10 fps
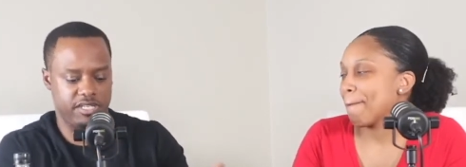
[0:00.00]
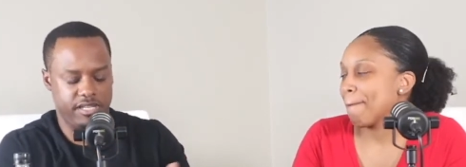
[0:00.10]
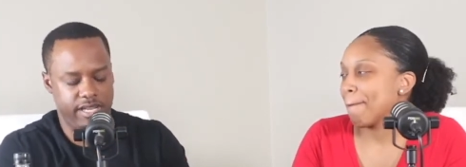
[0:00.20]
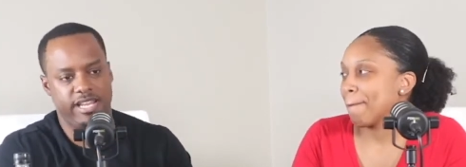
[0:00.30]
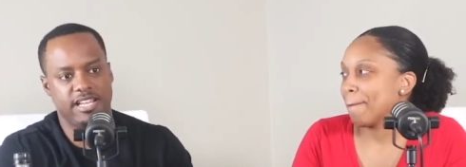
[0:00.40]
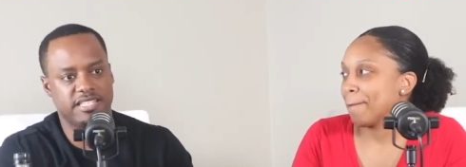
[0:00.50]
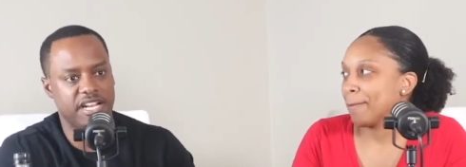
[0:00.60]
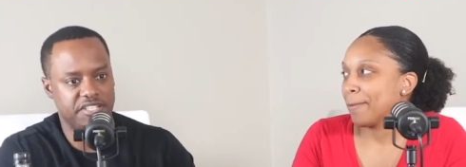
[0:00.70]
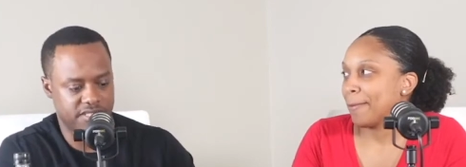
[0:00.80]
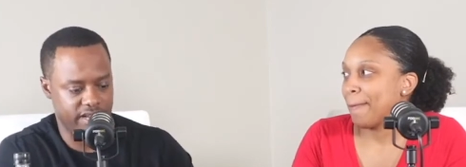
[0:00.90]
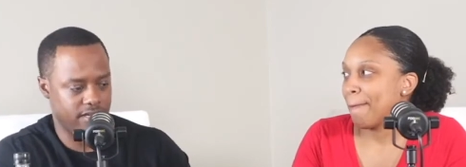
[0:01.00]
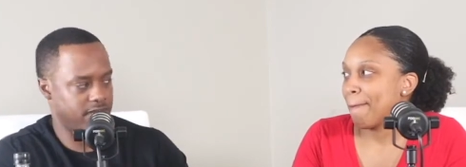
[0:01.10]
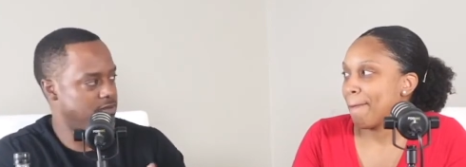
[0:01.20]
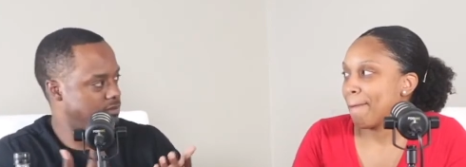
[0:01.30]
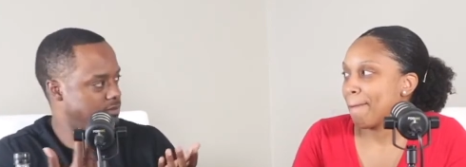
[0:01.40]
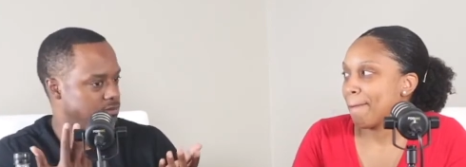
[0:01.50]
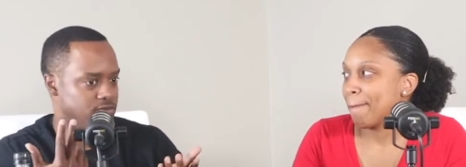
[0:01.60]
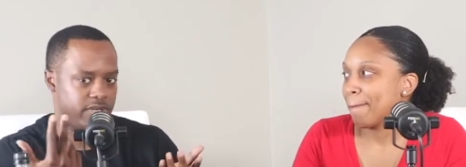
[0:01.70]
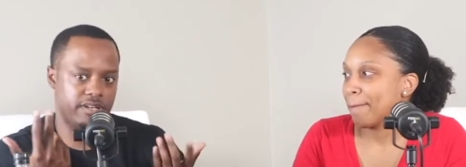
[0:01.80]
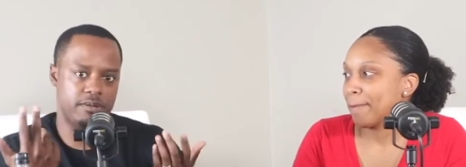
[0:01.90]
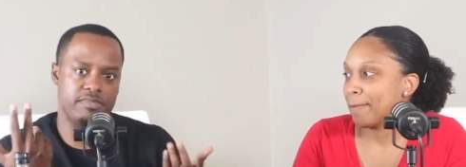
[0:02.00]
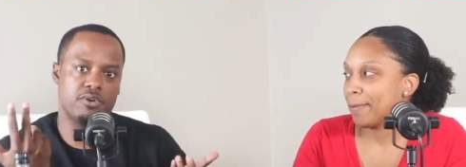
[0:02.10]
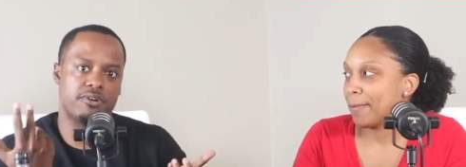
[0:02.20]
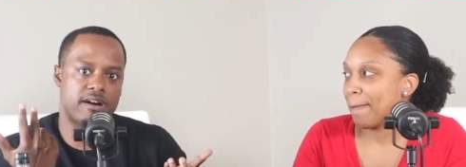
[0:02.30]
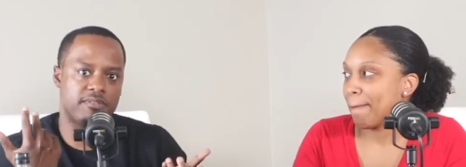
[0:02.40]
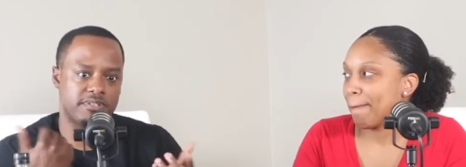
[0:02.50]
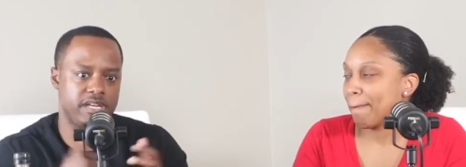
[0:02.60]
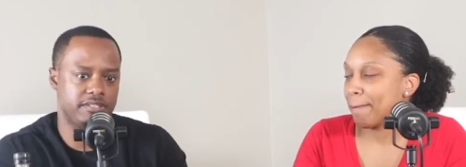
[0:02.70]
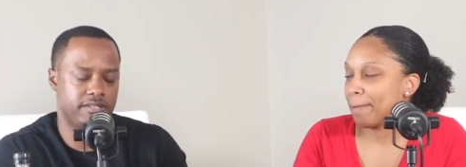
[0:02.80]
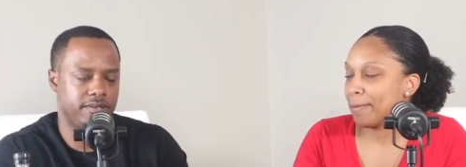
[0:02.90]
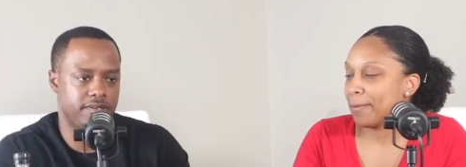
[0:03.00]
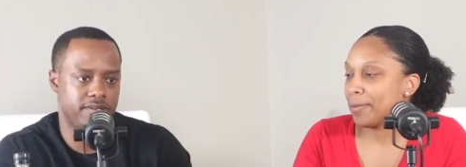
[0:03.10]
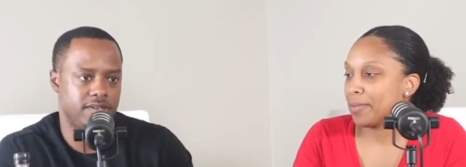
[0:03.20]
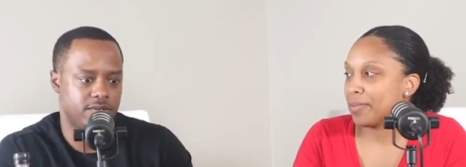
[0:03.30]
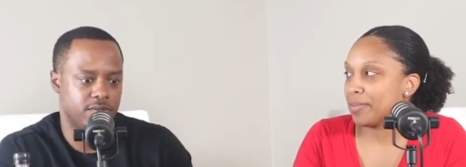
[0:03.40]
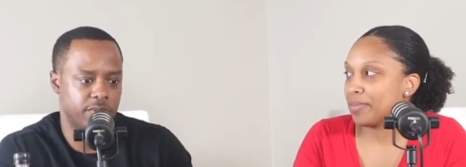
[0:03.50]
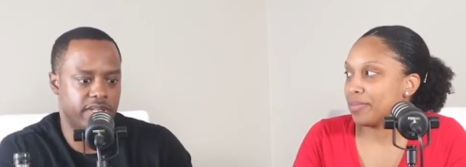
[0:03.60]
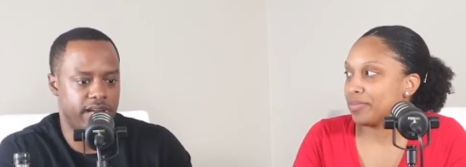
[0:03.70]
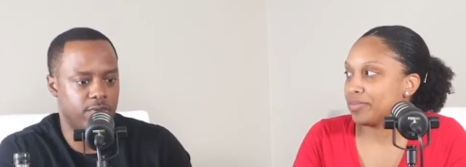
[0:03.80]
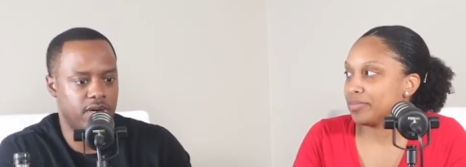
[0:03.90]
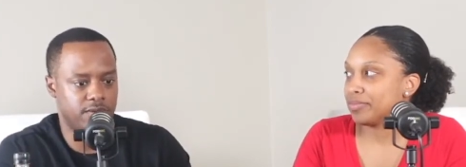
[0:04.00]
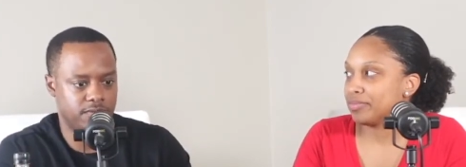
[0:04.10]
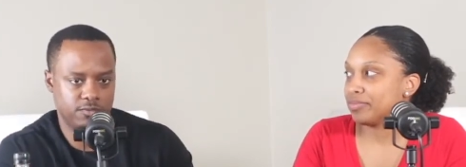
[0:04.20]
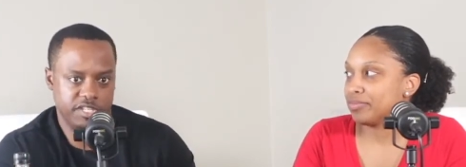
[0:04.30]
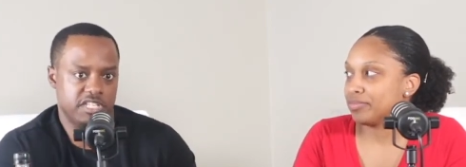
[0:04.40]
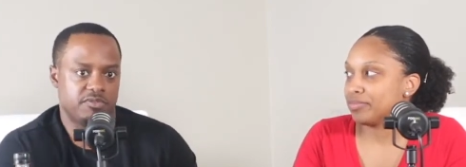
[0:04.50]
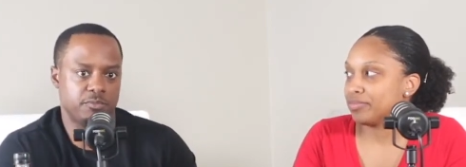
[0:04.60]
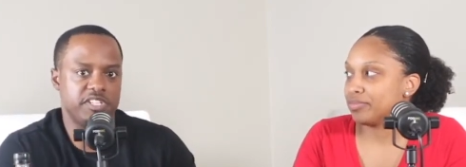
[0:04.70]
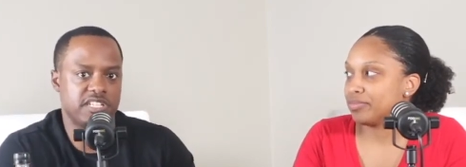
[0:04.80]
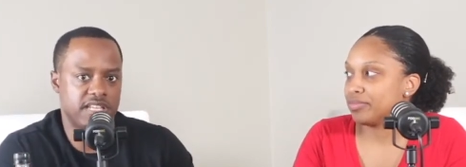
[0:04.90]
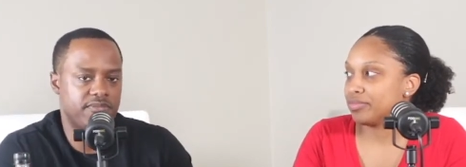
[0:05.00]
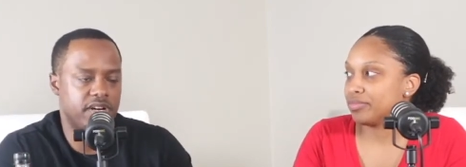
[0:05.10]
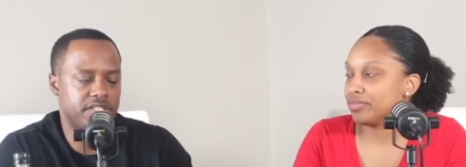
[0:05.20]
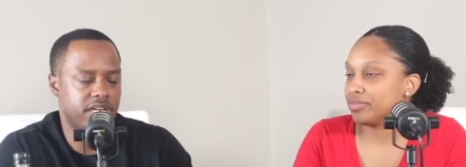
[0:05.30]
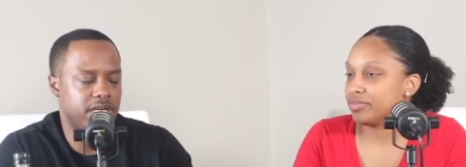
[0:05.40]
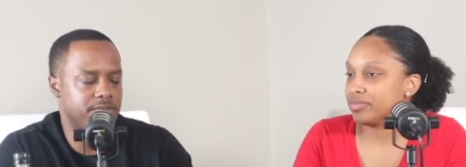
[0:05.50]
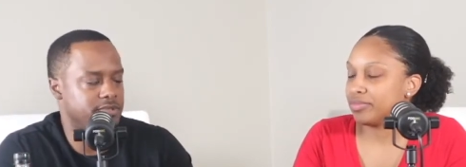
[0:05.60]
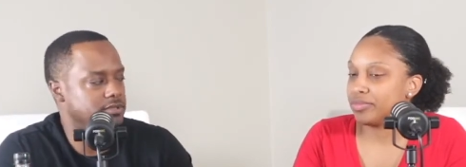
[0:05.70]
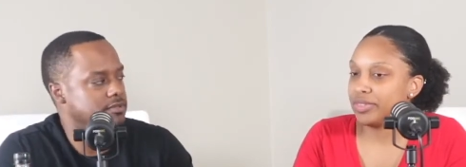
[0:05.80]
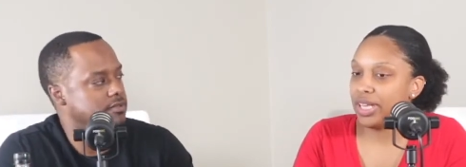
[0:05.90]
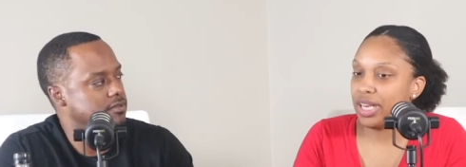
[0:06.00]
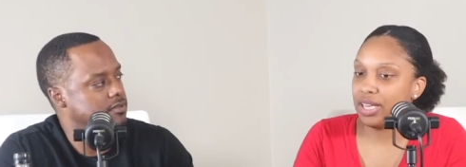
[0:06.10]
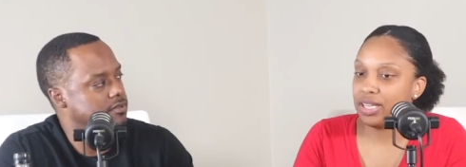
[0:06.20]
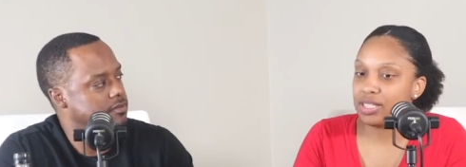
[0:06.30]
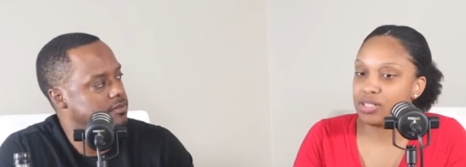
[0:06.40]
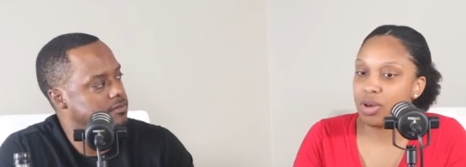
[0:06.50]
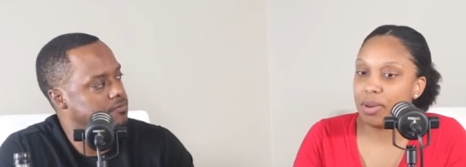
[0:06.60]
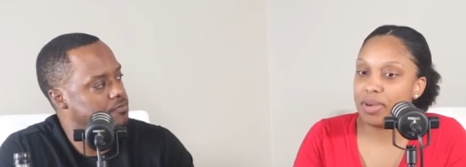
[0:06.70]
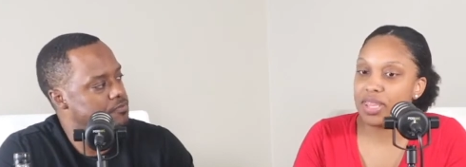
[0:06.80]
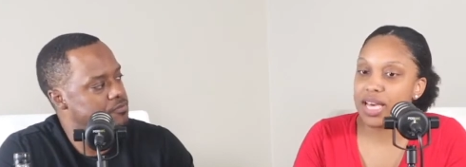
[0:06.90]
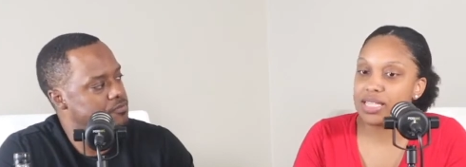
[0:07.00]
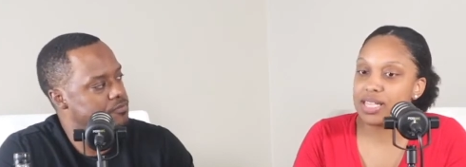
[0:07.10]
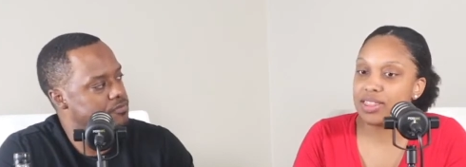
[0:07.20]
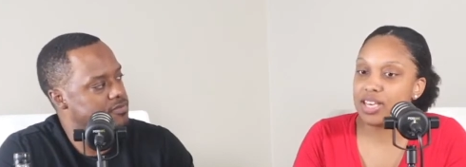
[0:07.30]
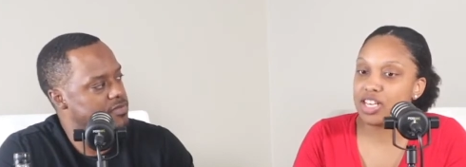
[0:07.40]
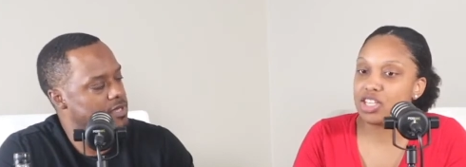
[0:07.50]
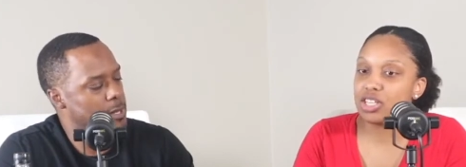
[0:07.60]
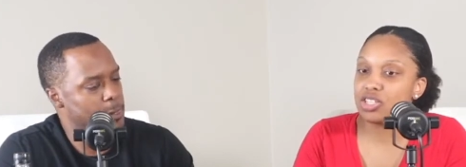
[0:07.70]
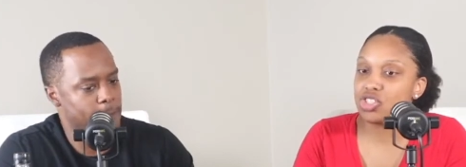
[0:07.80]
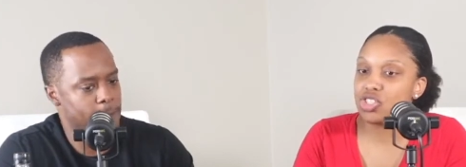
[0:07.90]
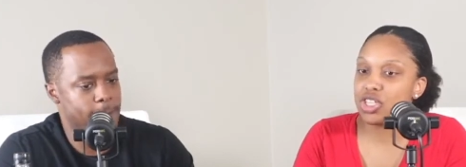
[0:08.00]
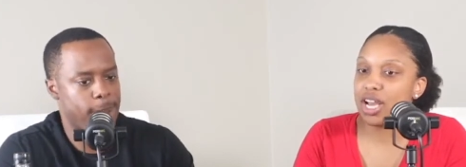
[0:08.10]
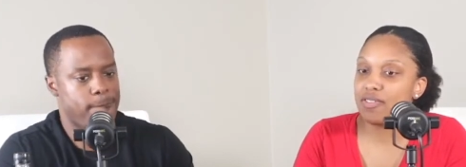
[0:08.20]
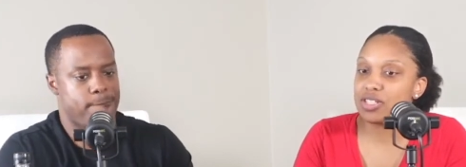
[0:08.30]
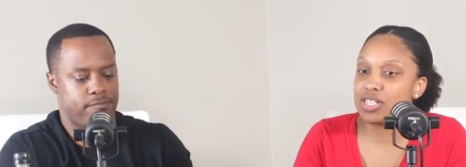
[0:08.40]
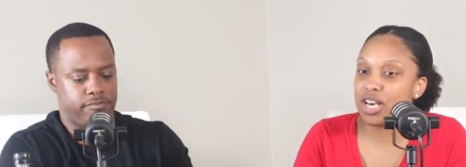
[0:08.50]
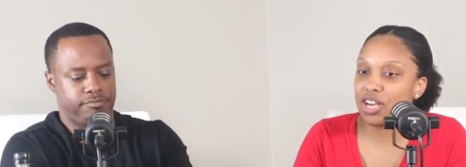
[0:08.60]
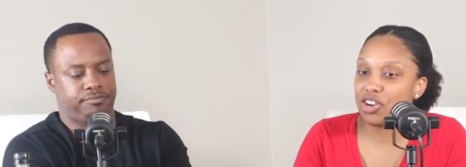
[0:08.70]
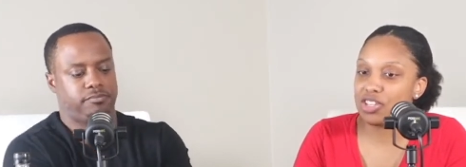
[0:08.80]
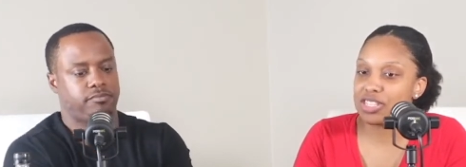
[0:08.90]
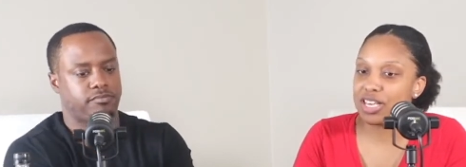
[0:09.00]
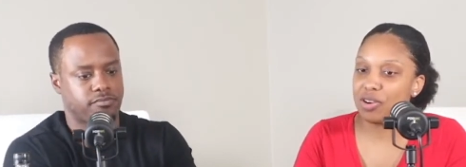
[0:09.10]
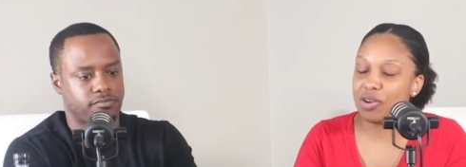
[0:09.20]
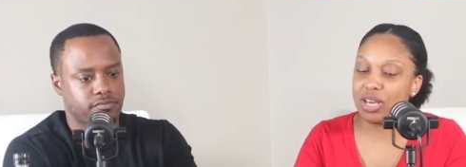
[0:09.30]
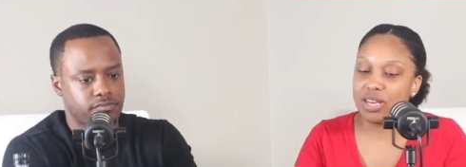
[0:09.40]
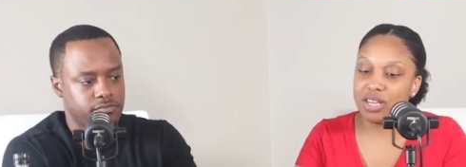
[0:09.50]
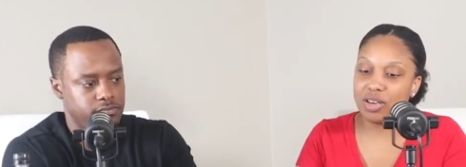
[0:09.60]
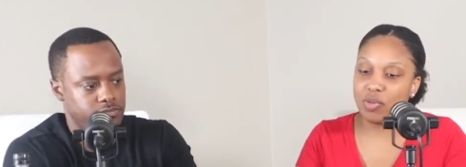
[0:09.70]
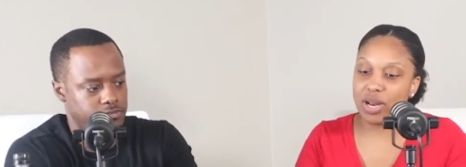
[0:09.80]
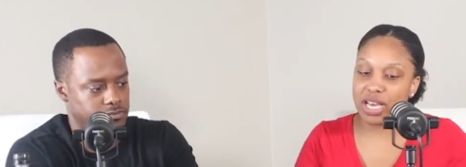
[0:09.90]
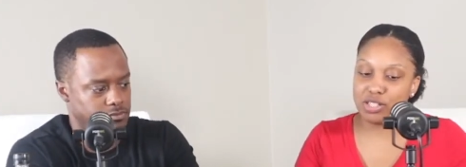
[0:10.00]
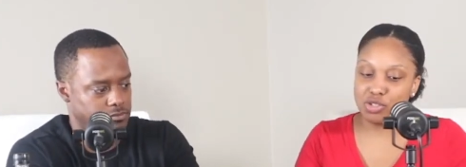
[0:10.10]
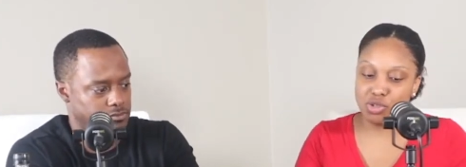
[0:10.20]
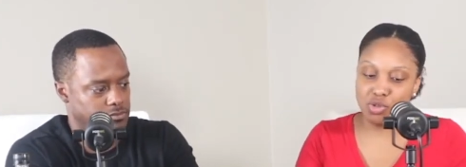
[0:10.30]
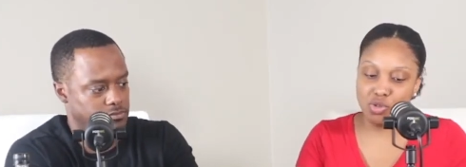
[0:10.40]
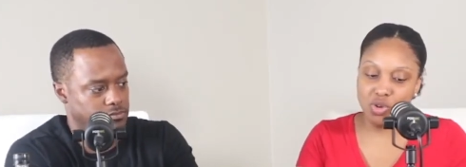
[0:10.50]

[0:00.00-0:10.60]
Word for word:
Speaker 1: and it's not just like a run of the mill conversation where we're like, well, we just we just left our jobs.
Speaker 2: Yeah. So I mean, that's the thing. Should I retire? It's like, and, and when I do,